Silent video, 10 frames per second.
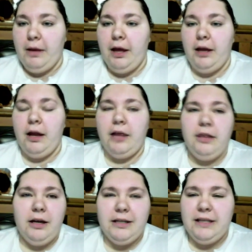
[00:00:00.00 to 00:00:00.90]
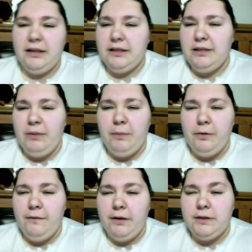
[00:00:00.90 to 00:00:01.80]
And I think I said this in my
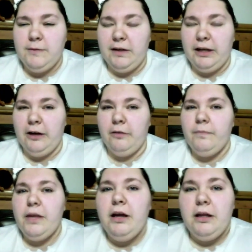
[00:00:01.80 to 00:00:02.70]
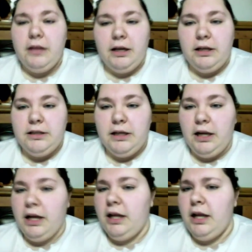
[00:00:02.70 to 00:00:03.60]
previous video that he did
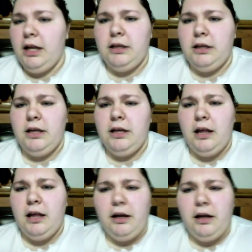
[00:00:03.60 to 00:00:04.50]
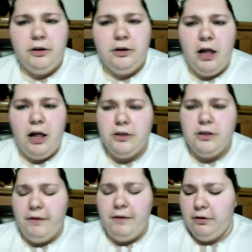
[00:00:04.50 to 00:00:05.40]
it and he got like $100
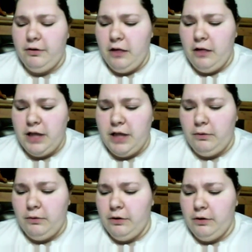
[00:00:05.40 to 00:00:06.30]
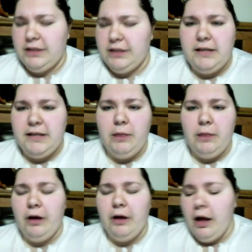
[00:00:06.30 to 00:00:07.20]
or $500. I don't know, it doesn't say in the
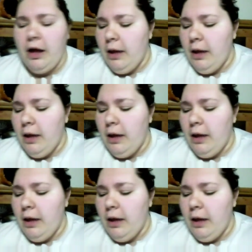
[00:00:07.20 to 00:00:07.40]
book.